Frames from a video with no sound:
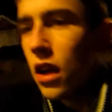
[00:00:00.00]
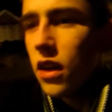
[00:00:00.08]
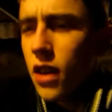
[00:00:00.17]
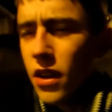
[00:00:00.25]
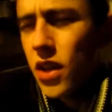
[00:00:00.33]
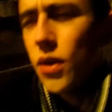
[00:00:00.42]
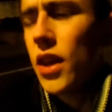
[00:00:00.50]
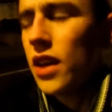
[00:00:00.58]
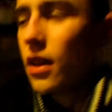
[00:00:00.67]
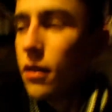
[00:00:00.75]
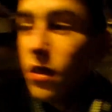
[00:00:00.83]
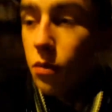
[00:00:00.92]
did I tell that?
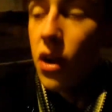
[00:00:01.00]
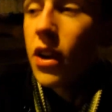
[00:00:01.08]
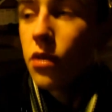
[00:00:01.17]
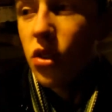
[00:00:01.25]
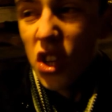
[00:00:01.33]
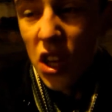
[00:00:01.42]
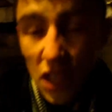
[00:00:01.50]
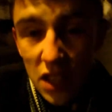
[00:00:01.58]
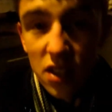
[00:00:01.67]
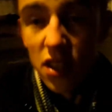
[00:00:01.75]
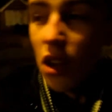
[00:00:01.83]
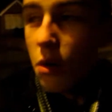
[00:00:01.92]
When I do the turkeys,
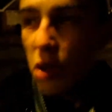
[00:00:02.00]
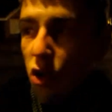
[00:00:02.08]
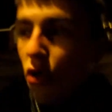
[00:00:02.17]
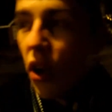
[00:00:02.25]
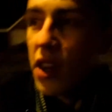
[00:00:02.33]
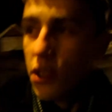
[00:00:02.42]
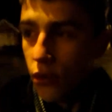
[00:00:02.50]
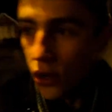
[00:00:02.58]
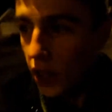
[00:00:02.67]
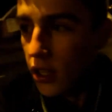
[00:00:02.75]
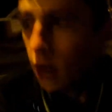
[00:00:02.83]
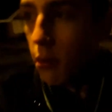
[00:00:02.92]
it's going to be great fun.
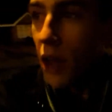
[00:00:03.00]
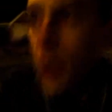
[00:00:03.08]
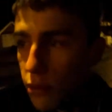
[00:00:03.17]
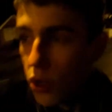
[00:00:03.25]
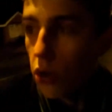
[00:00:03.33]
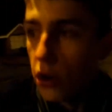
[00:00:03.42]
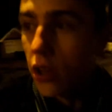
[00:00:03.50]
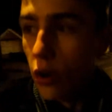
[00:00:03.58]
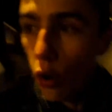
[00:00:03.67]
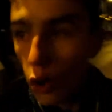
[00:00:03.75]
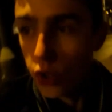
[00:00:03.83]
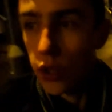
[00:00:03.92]
It's going to be absolutely
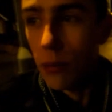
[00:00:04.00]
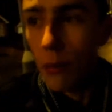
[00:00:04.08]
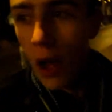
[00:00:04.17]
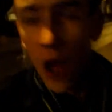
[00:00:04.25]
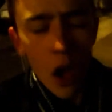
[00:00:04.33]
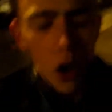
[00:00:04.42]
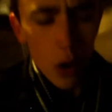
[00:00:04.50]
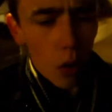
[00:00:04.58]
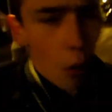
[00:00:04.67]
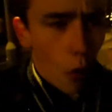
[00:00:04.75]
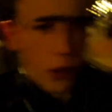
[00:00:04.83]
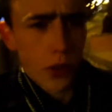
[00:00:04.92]
awesome.
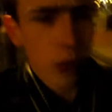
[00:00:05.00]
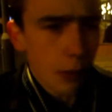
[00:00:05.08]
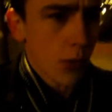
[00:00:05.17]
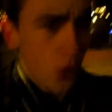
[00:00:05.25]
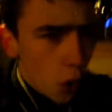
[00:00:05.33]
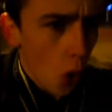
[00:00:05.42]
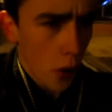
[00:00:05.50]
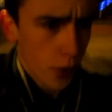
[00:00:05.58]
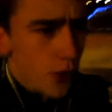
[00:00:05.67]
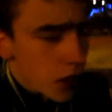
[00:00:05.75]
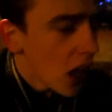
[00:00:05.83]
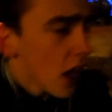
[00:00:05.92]
Awesome
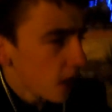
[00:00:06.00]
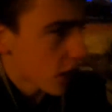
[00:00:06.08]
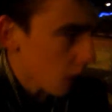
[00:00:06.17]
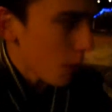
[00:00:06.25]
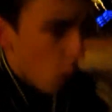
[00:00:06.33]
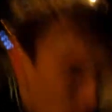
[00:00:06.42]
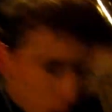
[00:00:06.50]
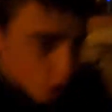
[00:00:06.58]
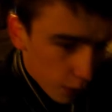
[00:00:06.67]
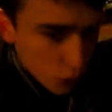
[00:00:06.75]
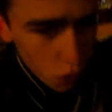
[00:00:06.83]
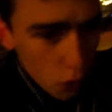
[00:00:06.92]
sauce. There's going to be
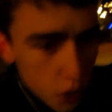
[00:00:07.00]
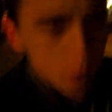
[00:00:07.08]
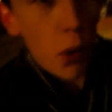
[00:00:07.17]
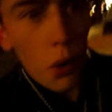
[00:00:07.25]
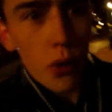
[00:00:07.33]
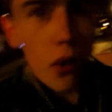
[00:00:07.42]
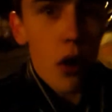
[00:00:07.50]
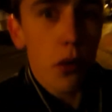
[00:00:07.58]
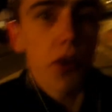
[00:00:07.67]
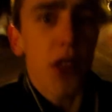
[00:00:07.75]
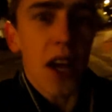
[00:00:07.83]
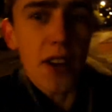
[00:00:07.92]
awesome sauce poured all
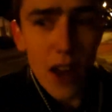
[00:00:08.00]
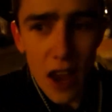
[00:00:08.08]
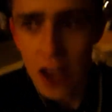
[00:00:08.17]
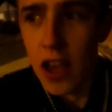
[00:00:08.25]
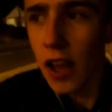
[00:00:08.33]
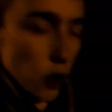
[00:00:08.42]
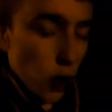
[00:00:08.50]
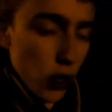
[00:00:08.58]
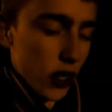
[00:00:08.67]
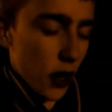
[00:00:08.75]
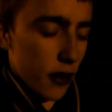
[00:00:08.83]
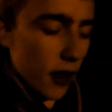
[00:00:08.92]
over that day.
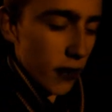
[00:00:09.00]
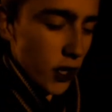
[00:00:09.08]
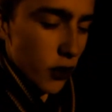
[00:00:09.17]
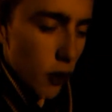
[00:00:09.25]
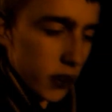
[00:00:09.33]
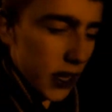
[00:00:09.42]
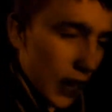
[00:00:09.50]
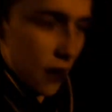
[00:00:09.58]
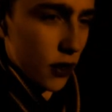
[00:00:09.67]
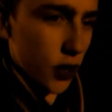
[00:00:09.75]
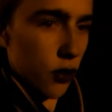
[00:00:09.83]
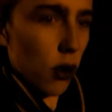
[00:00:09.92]
Also, have you ever scrolled
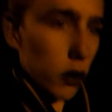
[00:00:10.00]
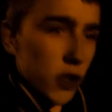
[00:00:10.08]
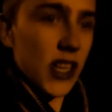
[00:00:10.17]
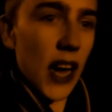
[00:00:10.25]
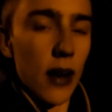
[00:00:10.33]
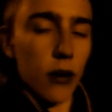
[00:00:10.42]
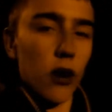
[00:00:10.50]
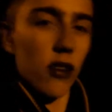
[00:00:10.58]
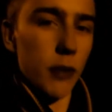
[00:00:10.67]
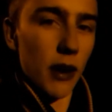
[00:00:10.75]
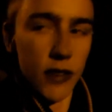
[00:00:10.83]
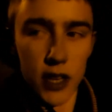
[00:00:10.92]
down all
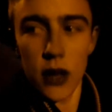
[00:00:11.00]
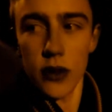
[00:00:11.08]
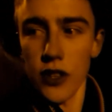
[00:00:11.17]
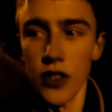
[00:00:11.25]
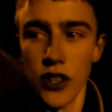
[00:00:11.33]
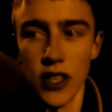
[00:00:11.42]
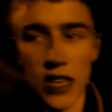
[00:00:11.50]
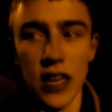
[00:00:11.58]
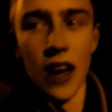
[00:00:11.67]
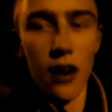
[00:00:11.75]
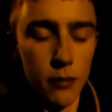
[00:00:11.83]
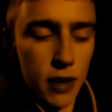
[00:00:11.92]
of my videos and just seen
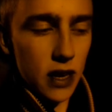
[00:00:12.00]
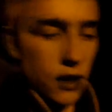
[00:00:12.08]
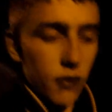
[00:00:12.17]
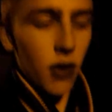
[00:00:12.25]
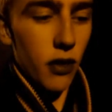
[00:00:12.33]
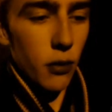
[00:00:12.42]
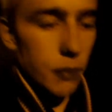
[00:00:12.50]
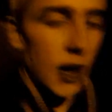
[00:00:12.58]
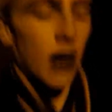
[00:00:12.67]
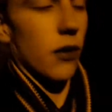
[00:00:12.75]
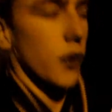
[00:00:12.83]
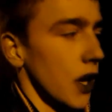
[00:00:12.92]
how many of the
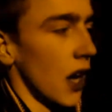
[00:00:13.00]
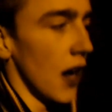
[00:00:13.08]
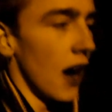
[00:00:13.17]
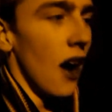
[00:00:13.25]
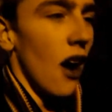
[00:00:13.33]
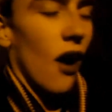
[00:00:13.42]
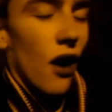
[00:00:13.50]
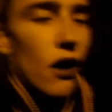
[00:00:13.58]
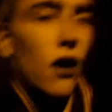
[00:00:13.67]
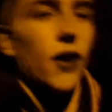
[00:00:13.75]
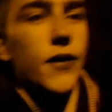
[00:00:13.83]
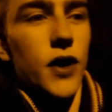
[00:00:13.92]
thumbnails
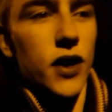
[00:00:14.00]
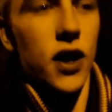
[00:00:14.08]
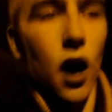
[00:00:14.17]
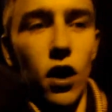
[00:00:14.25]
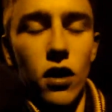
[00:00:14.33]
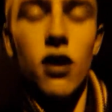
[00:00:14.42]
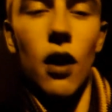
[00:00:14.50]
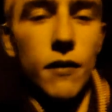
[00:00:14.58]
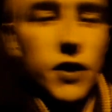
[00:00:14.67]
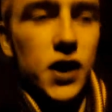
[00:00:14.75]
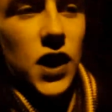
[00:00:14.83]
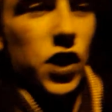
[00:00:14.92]
are of the dark
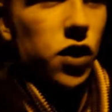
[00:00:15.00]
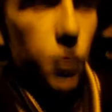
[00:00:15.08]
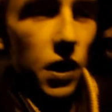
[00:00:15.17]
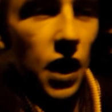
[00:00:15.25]
conversations we